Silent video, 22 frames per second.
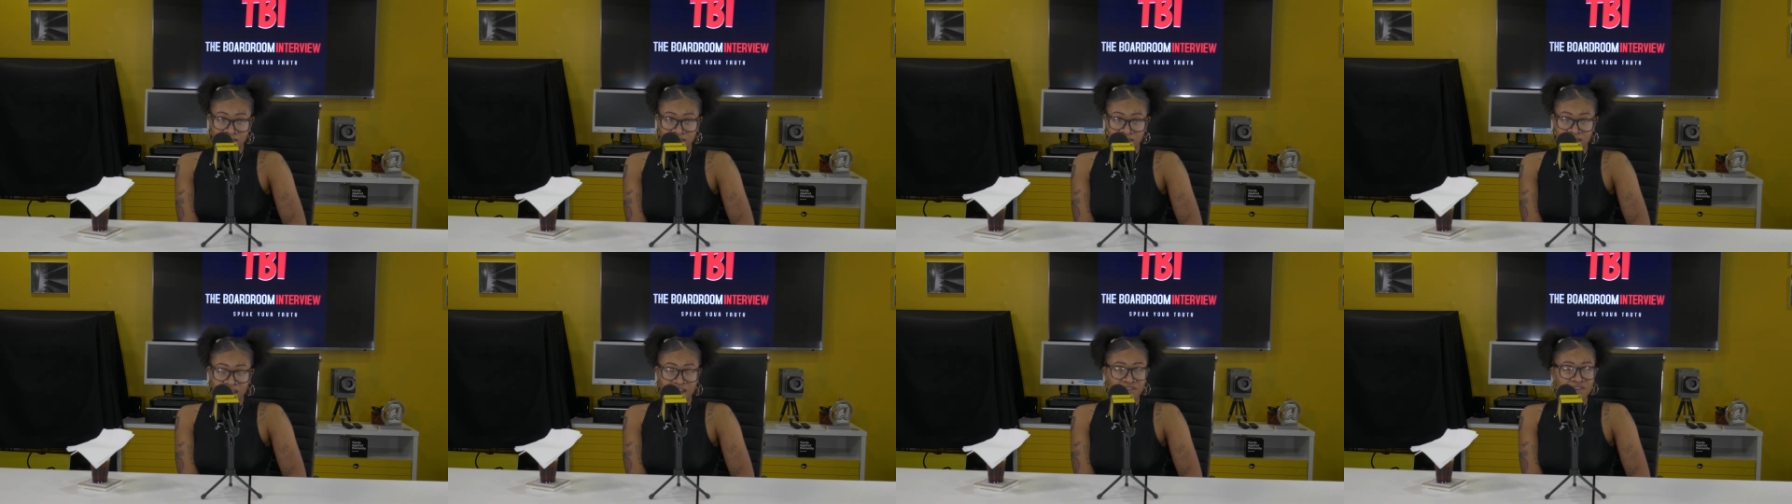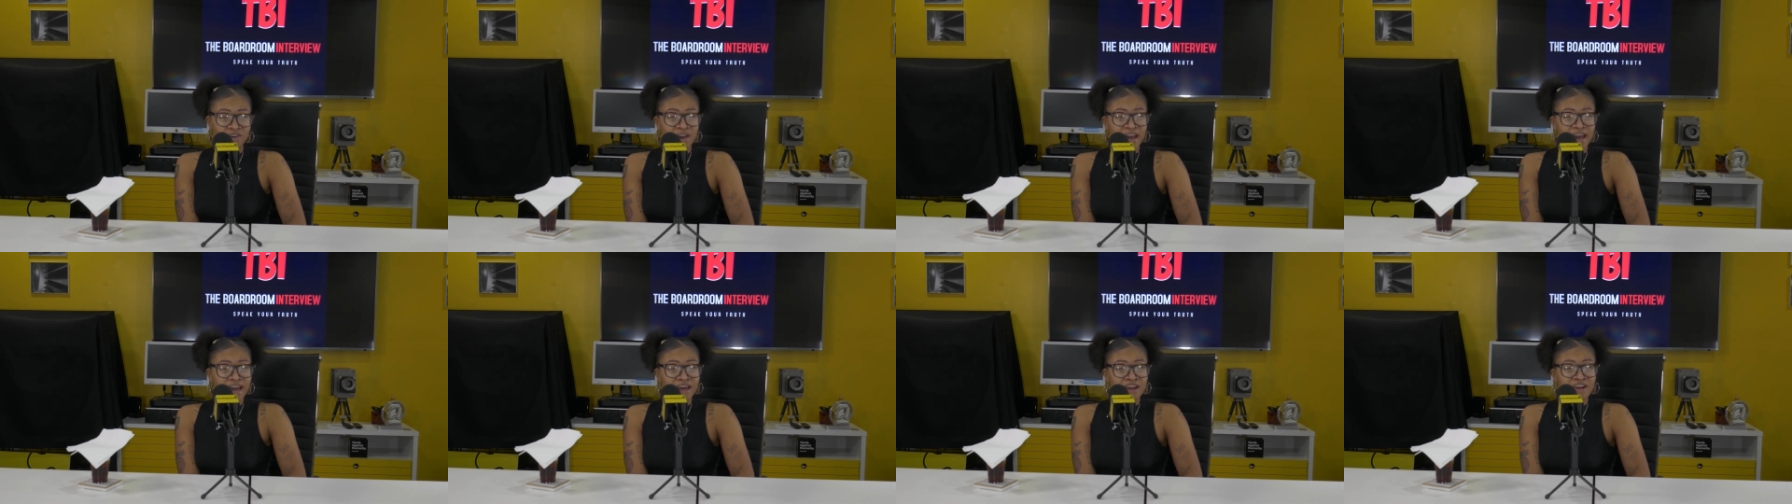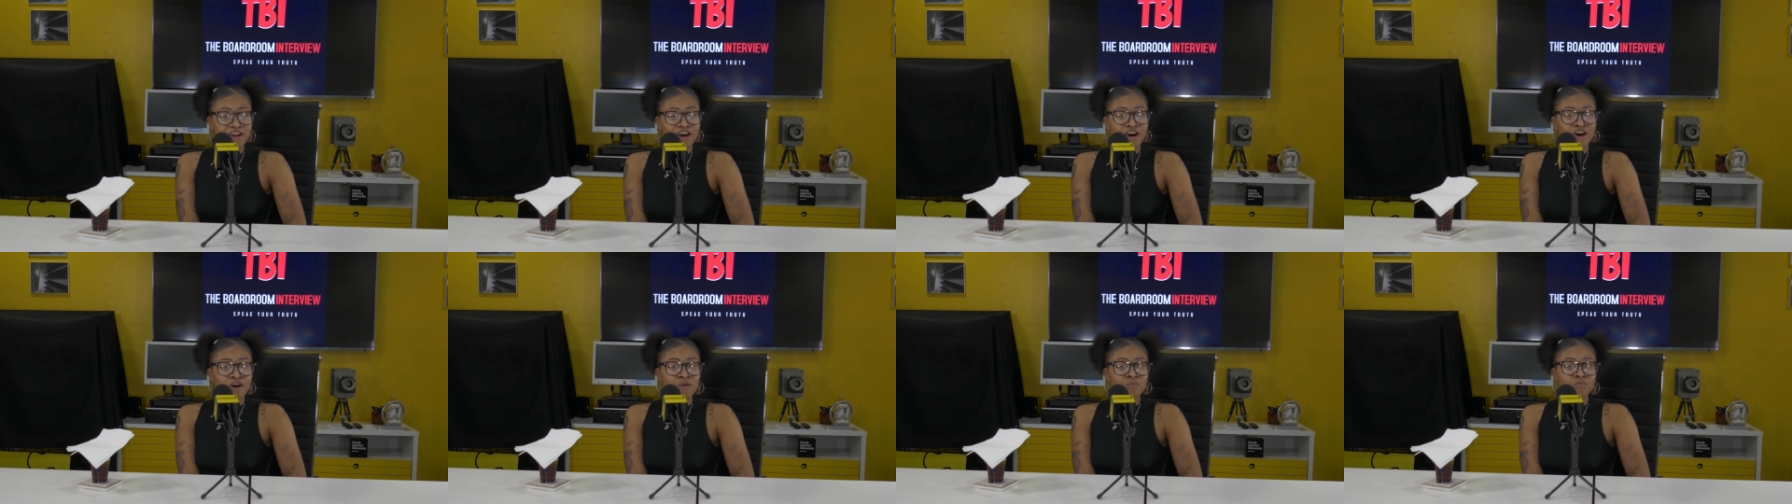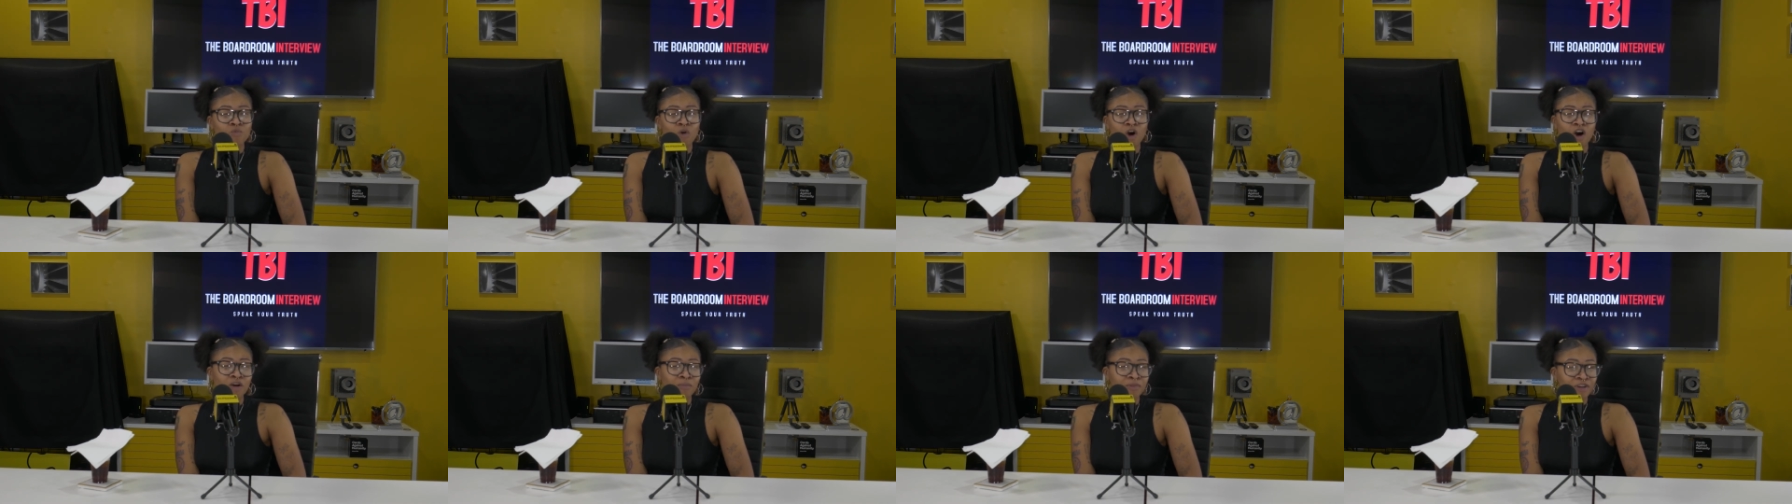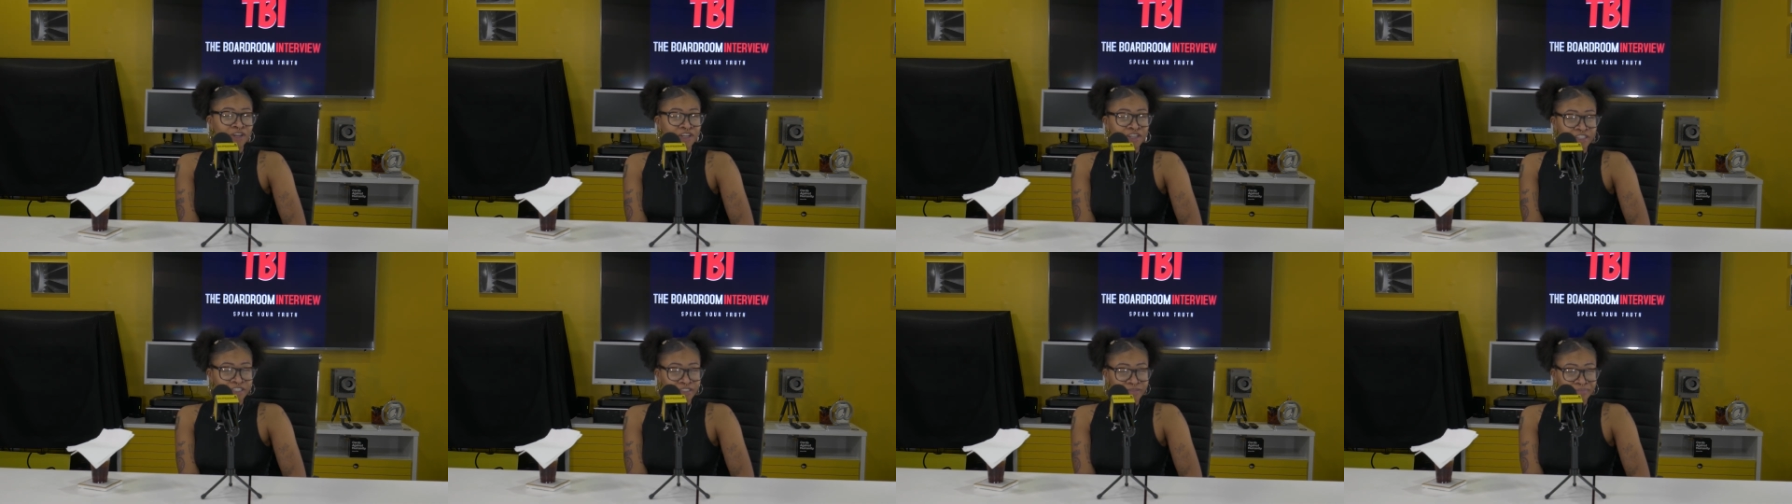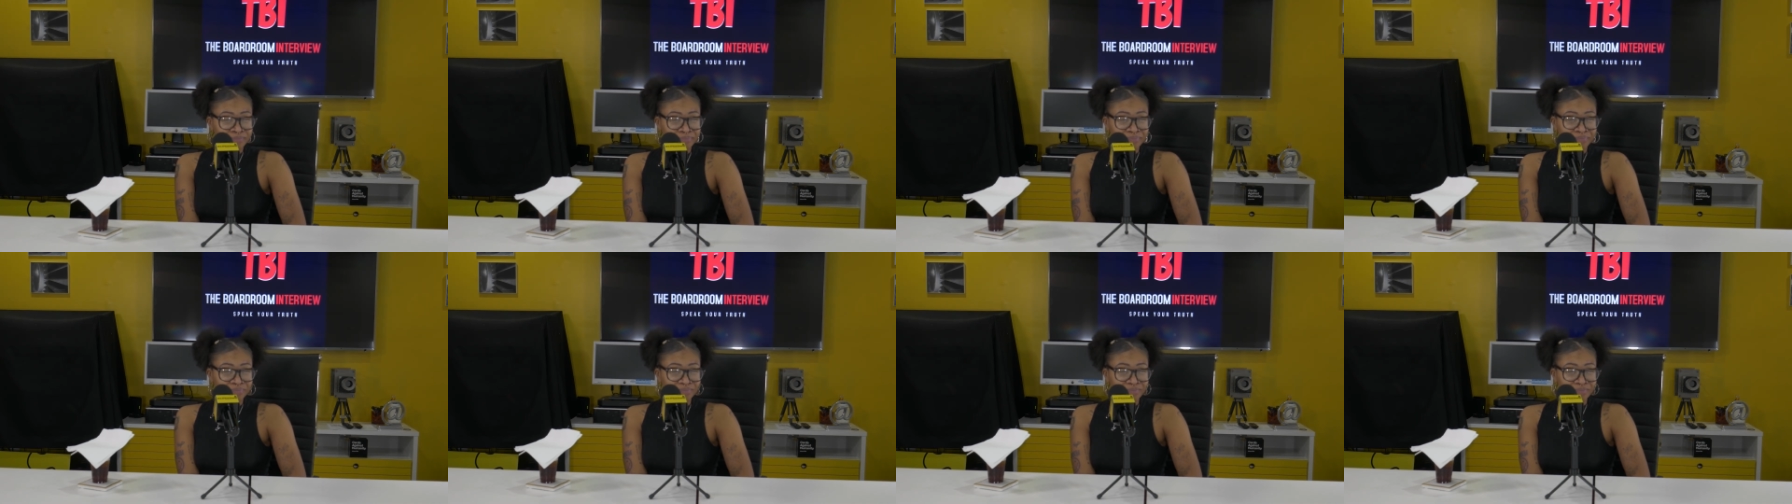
Have you had um Wahlburger?